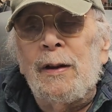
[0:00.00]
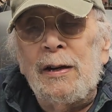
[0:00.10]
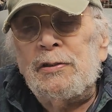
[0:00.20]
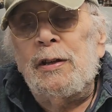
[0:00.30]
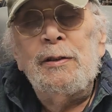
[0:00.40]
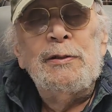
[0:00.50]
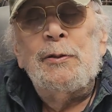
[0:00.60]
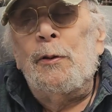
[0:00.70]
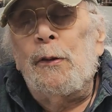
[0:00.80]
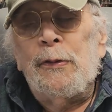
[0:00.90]
So actually, I
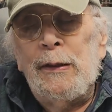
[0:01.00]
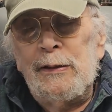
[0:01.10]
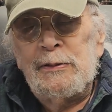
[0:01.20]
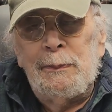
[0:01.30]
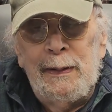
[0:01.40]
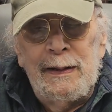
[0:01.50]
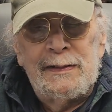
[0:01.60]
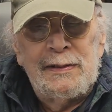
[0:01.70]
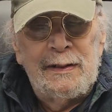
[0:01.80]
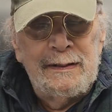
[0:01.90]
used all the 1,000
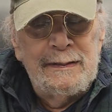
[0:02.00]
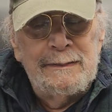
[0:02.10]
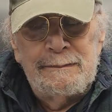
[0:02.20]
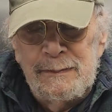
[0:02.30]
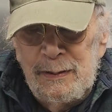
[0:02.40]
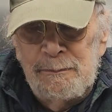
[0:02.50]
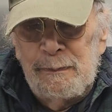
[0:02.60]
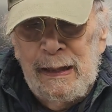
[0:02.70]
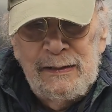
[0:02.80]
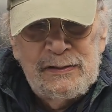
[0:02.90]
bags. I
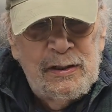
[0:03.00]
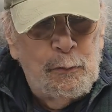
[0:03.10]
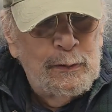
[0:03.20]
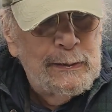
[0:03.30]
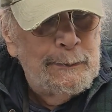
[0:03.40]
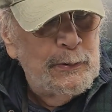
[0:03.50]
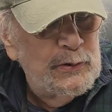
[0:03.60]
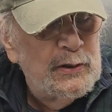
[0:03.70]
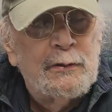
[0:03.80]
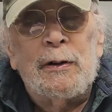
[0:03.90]
actually wound up
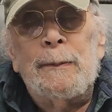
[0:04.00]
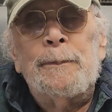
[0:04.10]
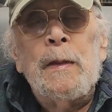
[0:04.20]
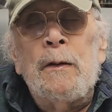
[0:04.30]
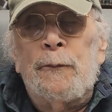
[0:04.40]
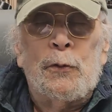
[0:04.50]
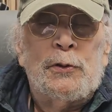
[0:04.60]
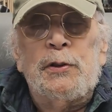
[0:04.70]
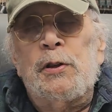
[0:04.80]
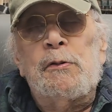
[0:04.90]
using around
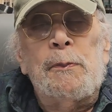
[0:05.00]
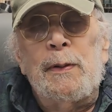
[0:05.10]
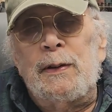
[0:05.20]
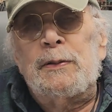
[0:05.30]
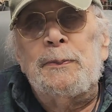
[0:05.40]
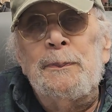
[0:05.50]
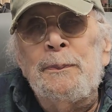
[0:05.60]
1,400 bags.